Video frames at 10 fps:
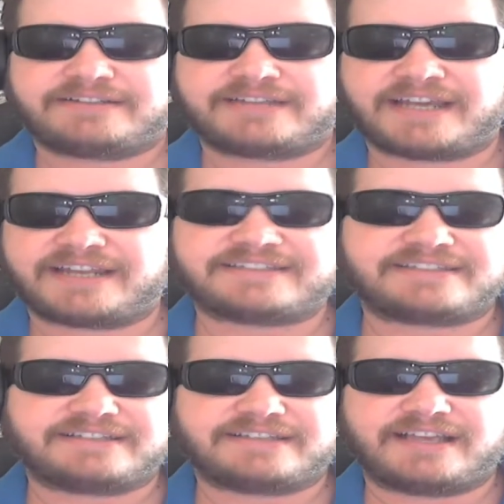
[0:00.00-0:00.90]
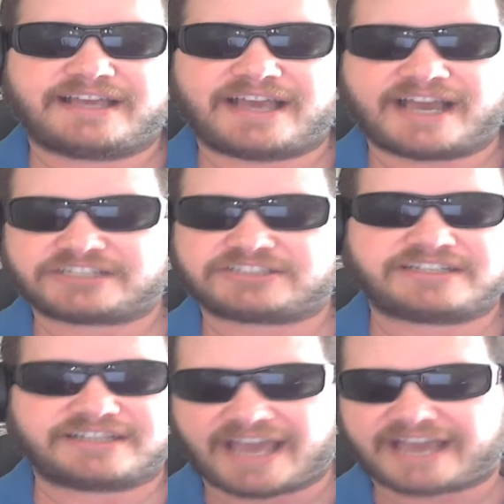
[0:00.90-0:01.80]
that is
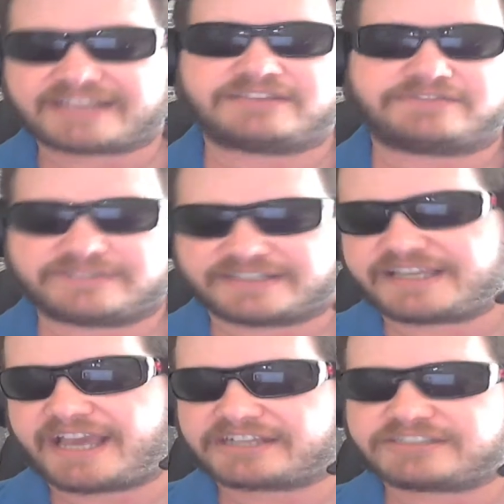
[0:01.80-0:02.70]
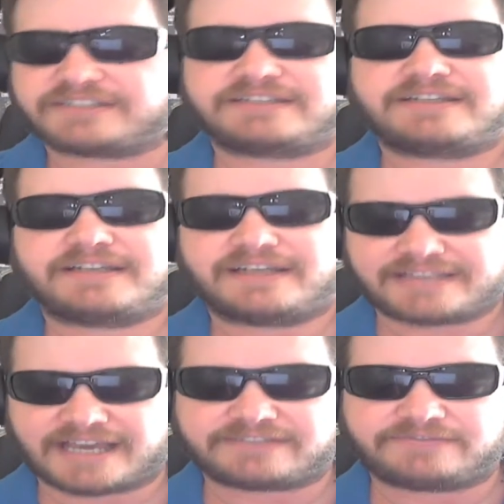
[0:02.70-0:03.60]
action. Active. Let's say action. It's
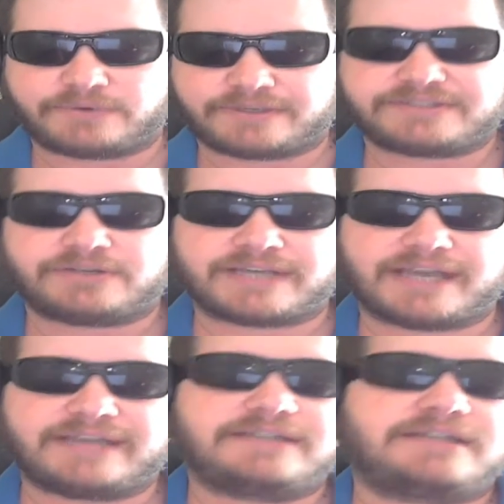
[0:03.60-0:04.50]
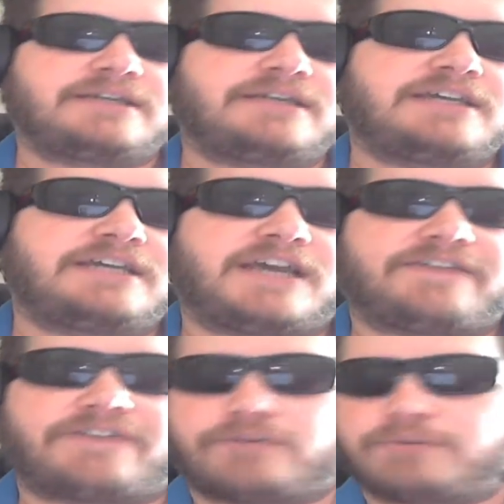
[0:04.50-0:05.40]
active voice, okay?
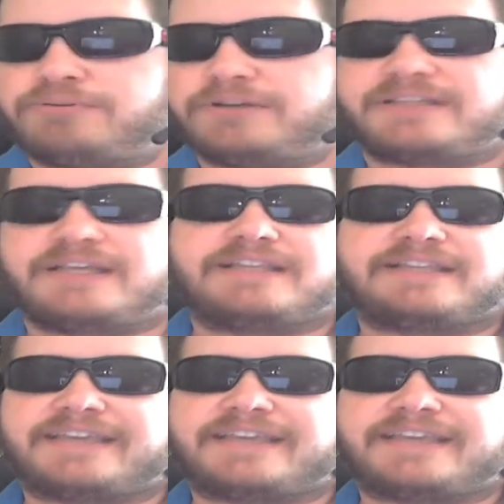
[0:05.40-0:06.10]
If I were to put the